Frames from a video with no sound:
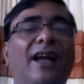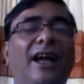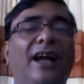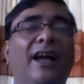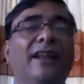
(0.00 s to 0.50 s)

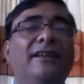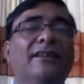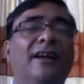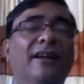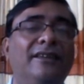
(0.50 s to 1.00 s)

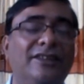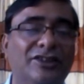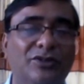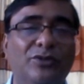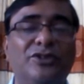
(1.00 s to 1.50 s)
and
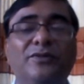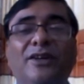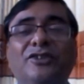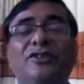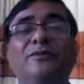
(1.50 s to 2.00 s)
discourse
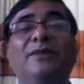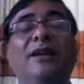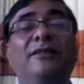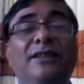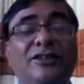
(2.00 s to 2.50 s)
function.
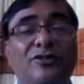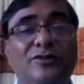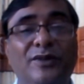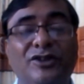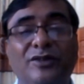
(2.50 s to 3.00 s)
The discourse
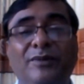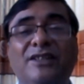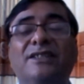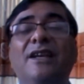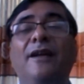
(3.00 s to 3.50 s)
function means